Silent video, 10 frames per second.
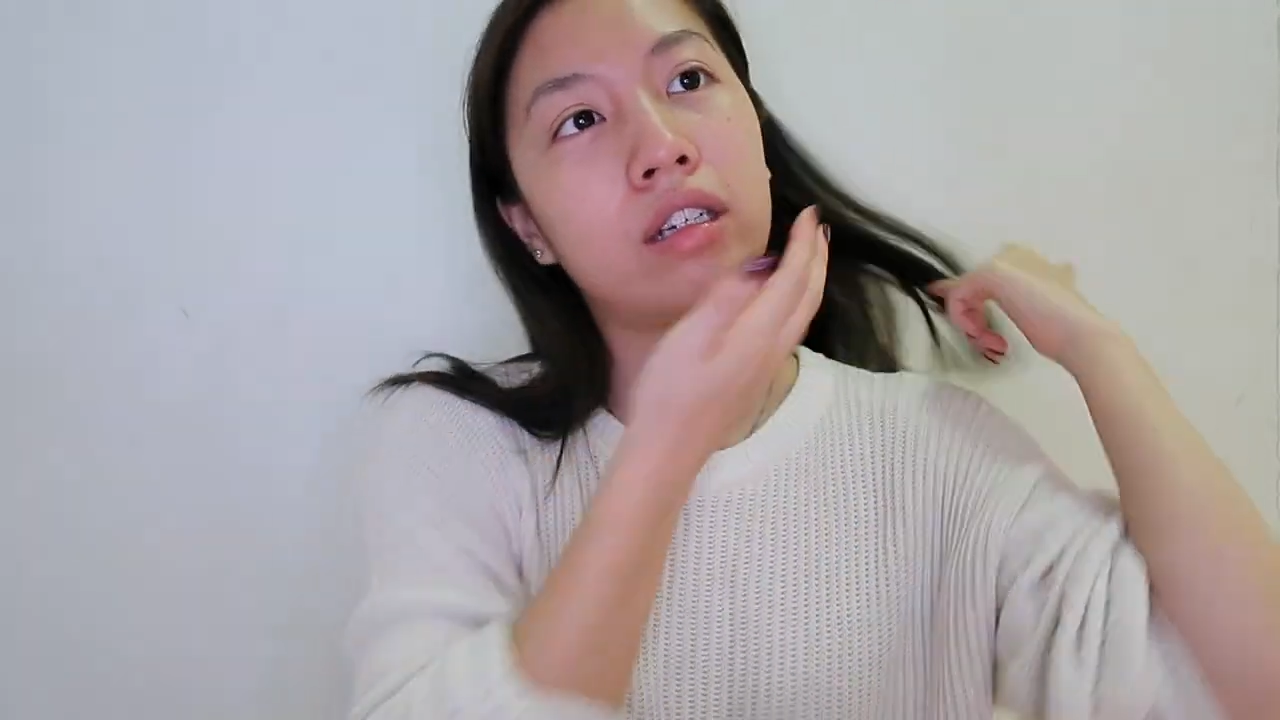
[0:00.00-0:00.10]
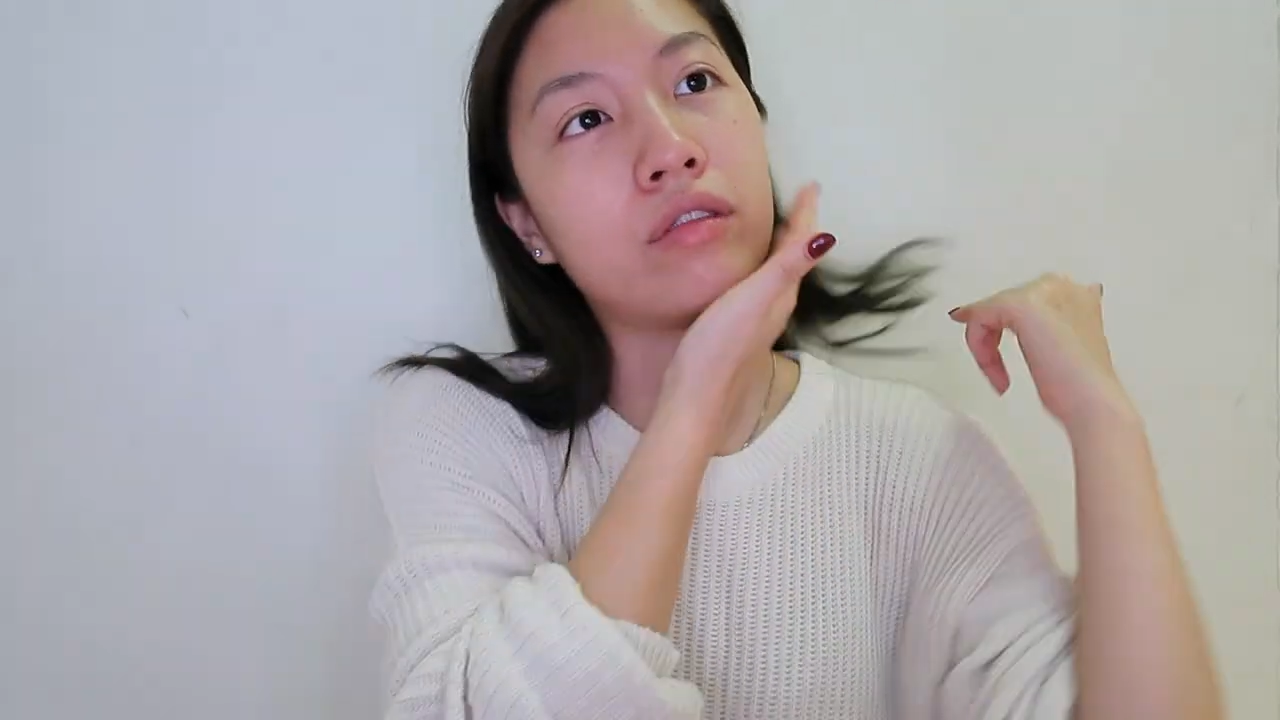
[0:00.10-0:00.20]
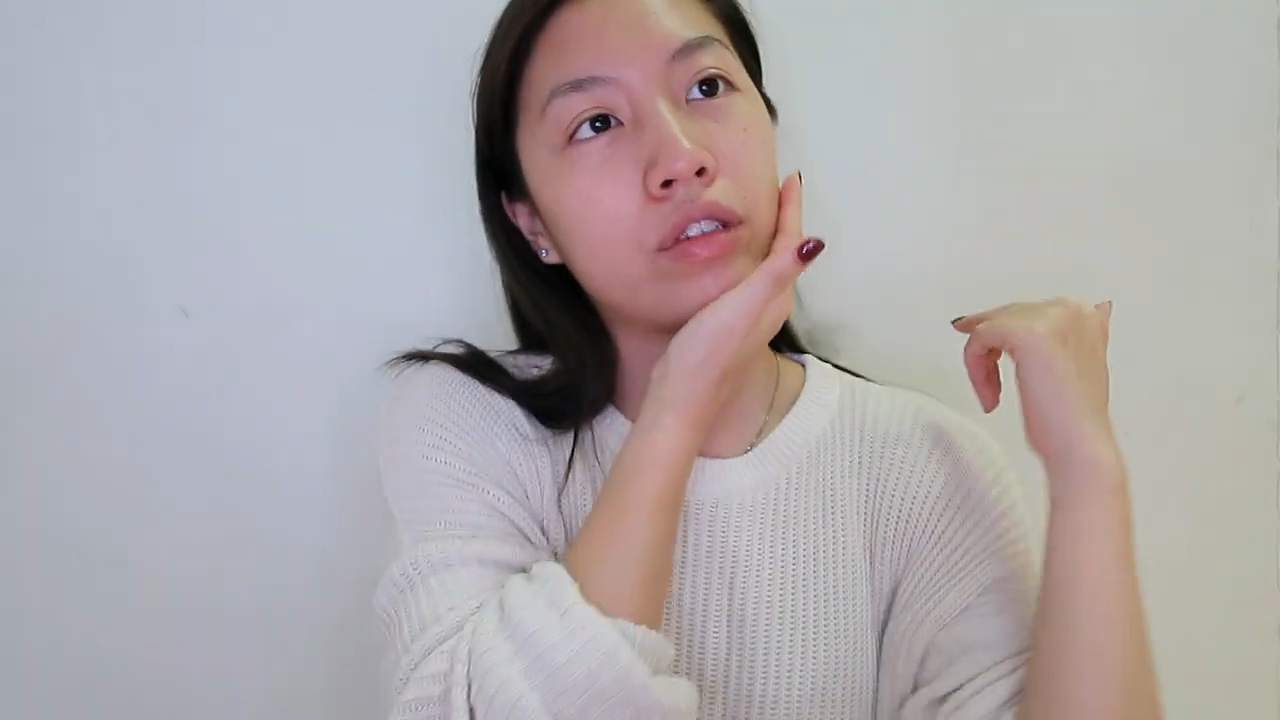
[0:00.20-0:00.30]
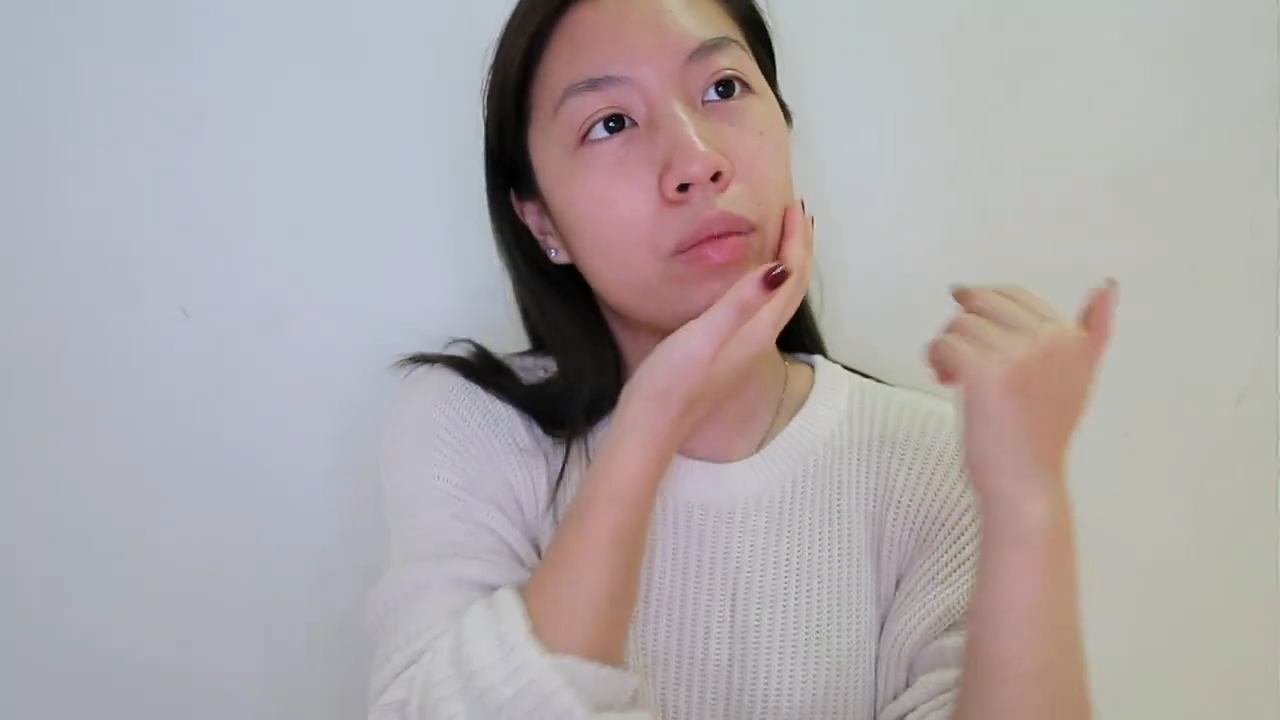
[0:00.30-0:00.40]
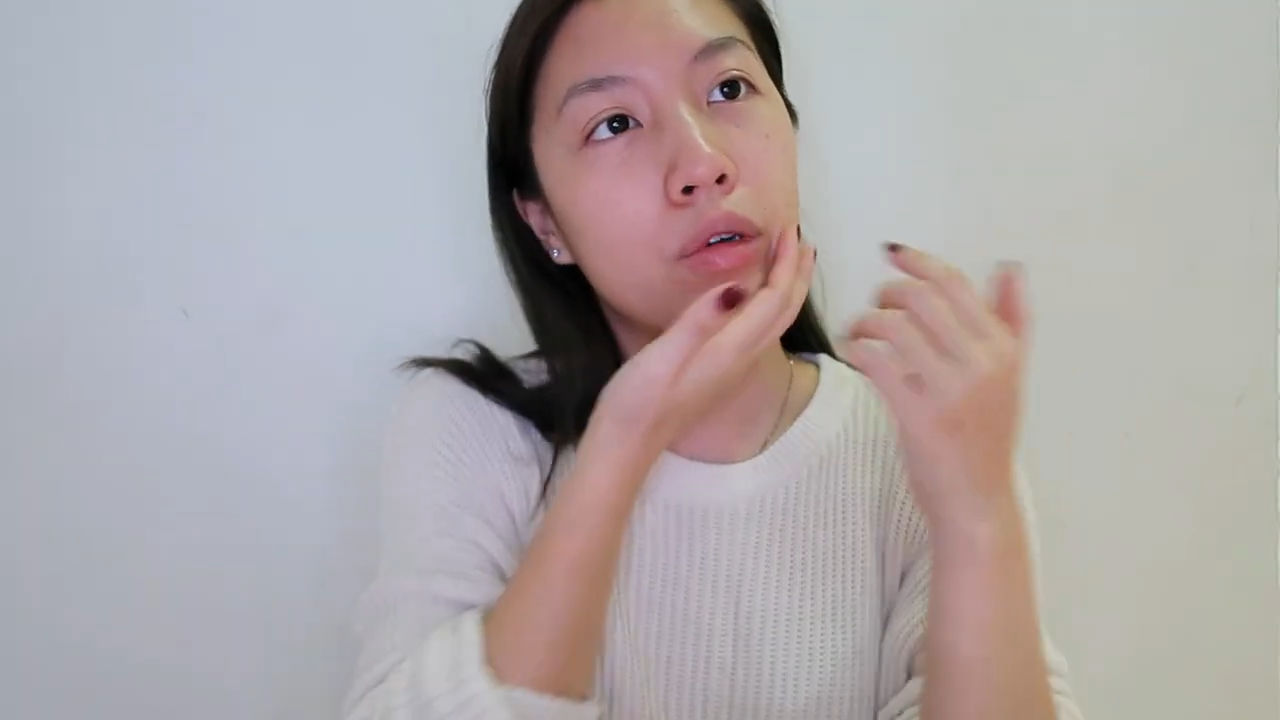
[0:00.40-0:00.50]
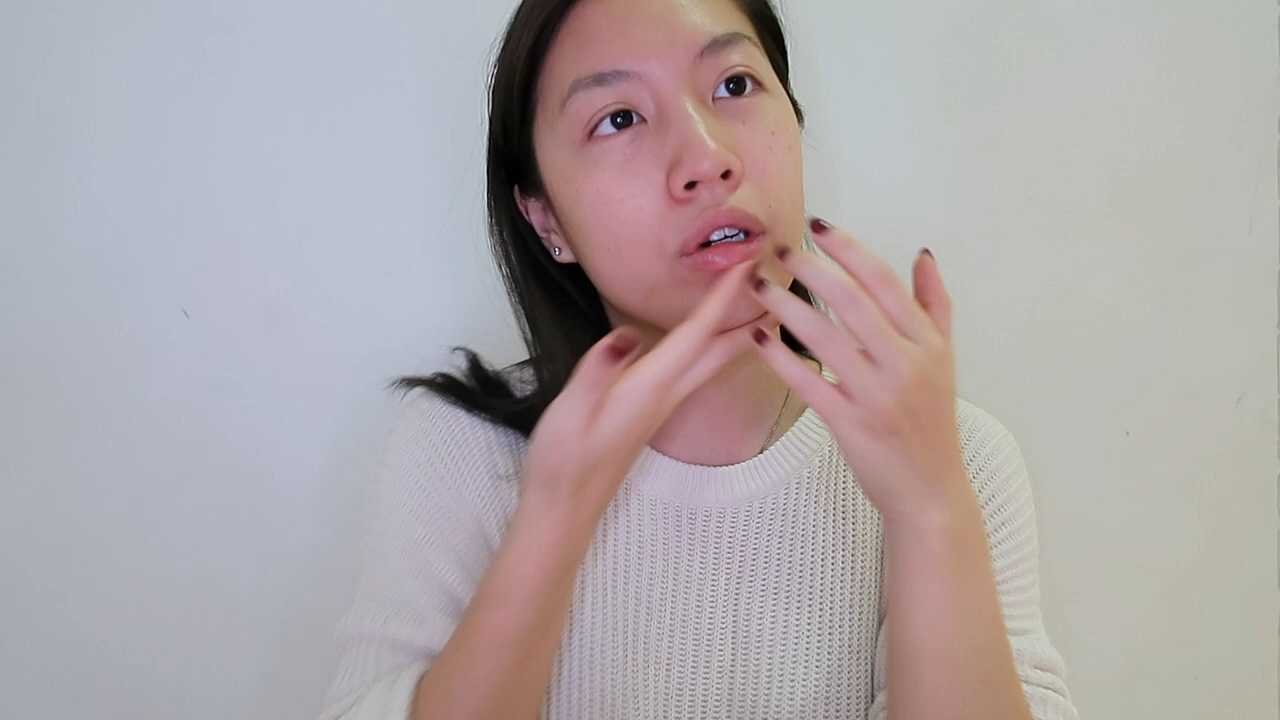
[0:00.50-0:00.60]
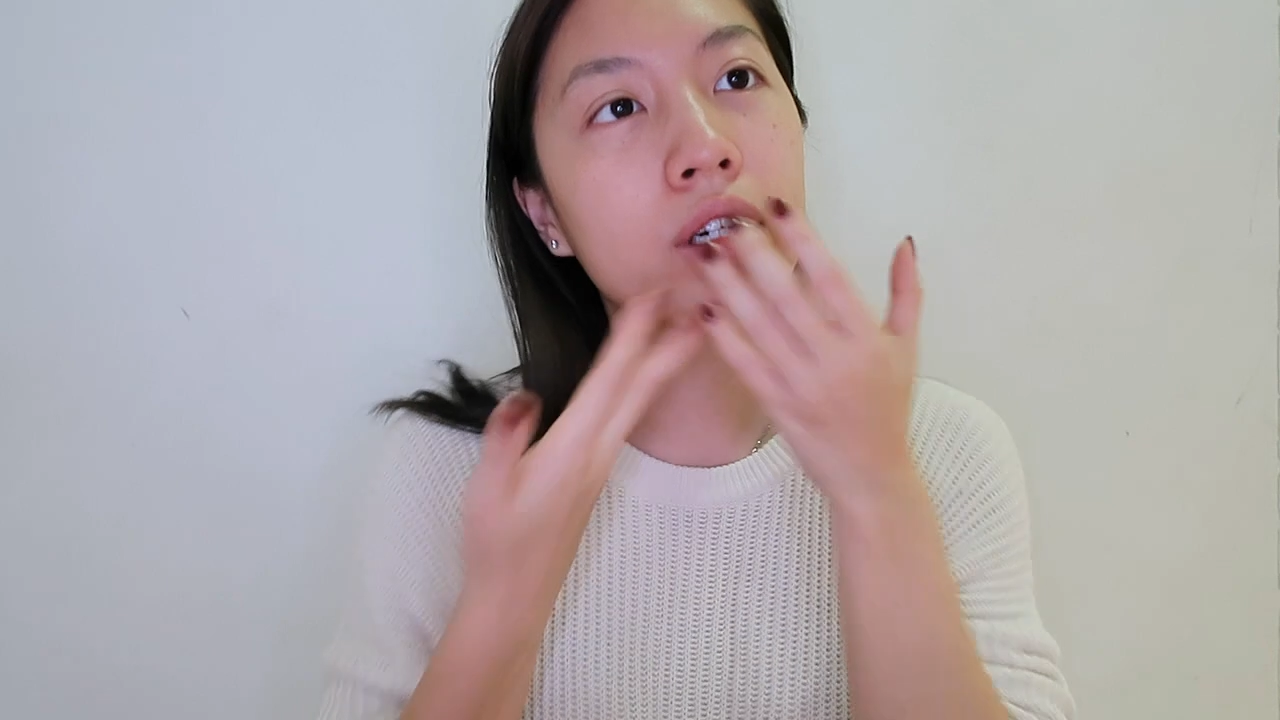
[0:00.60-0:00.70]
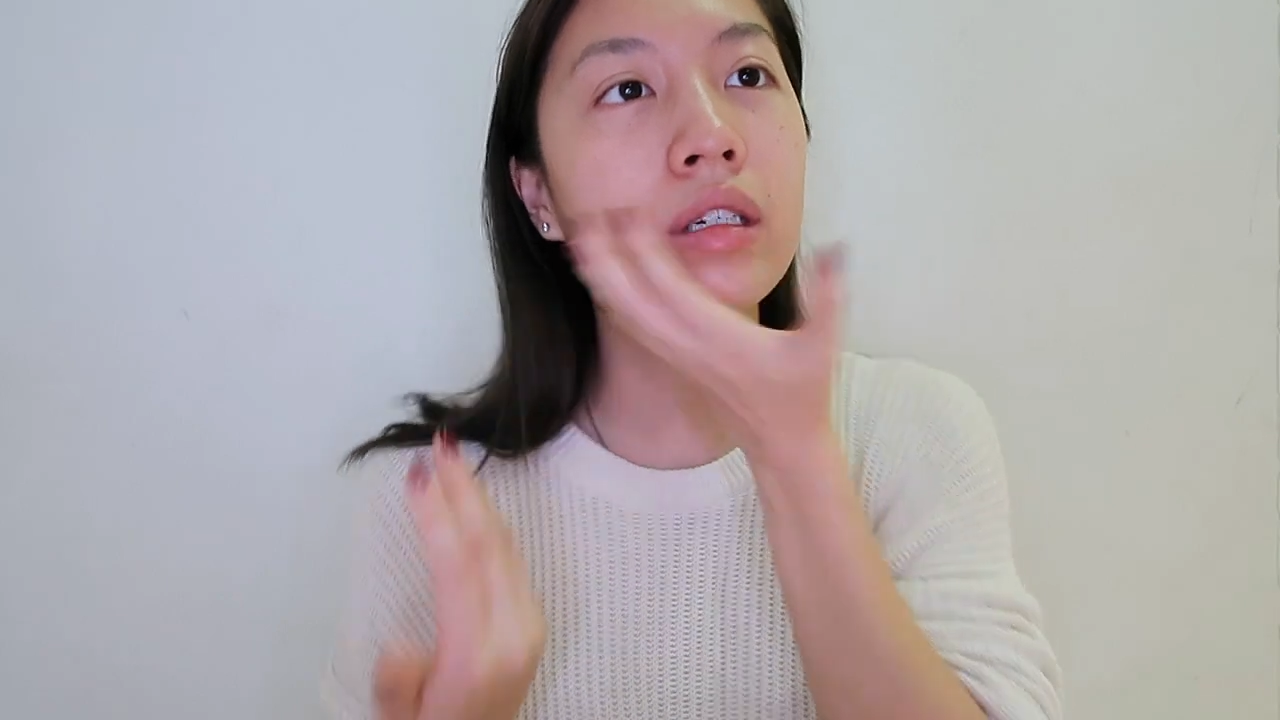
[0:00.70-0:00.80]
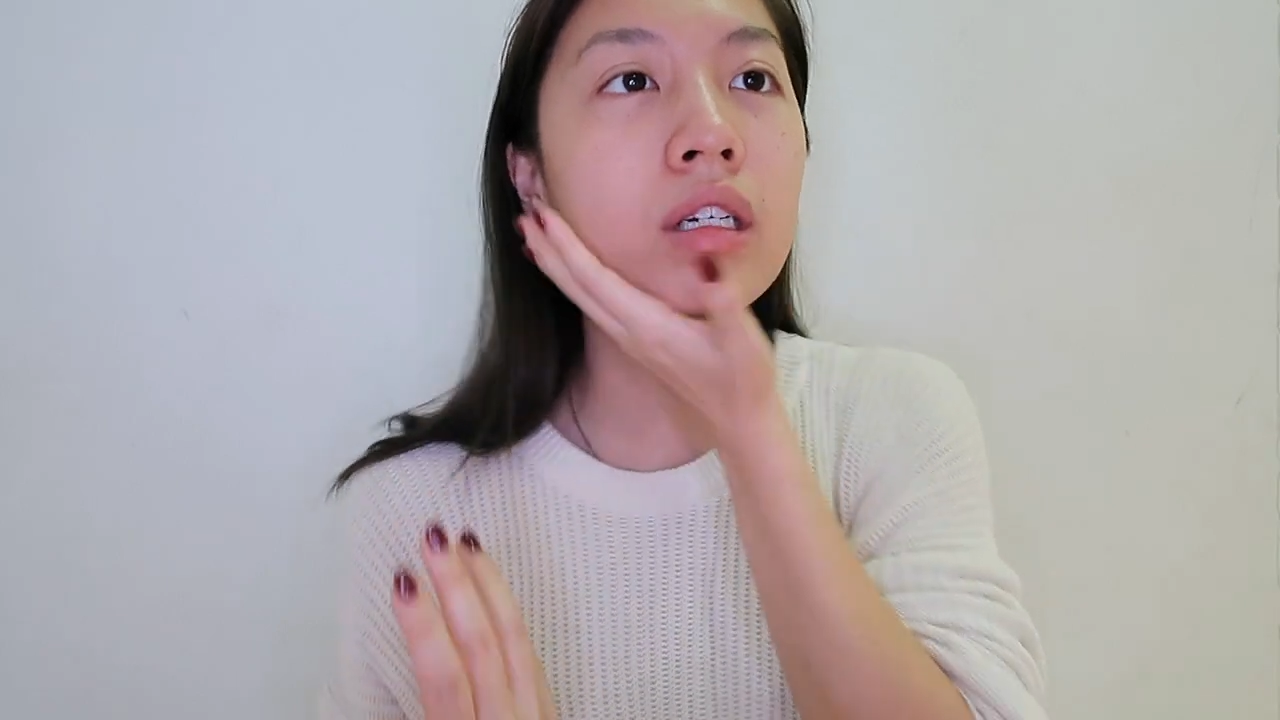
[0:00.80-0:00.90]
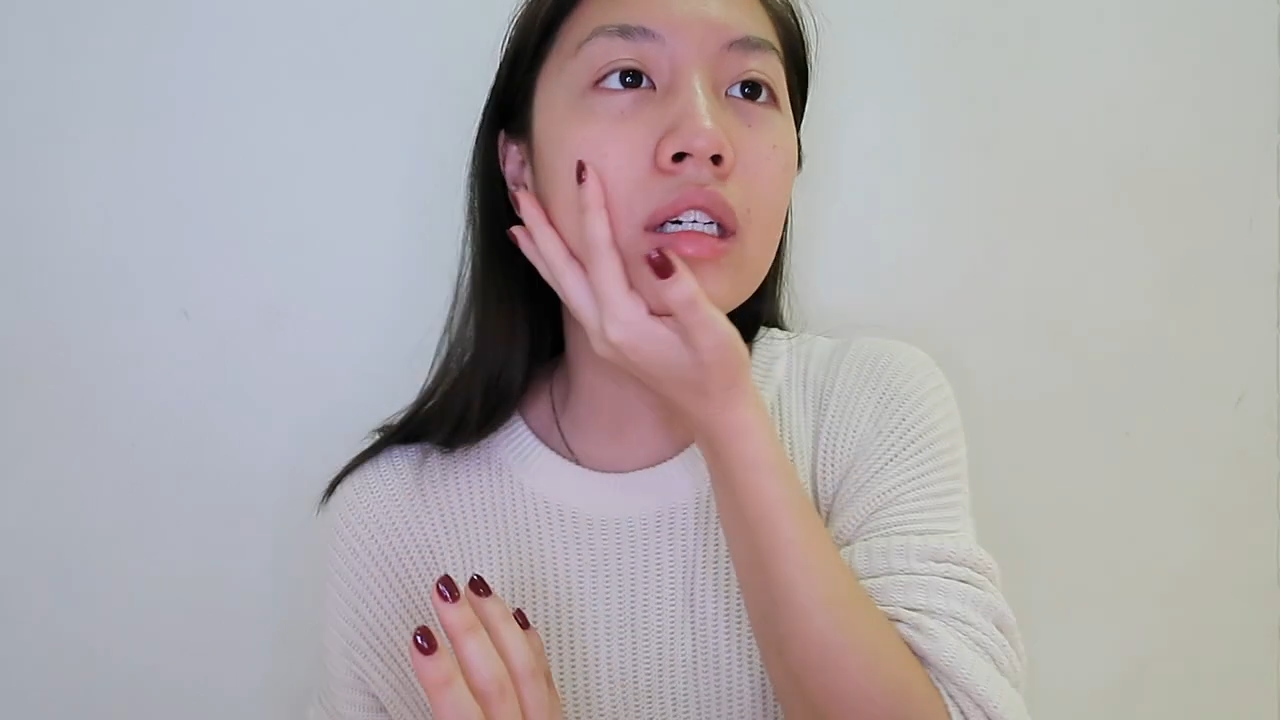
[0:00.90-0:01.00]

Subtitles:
even more.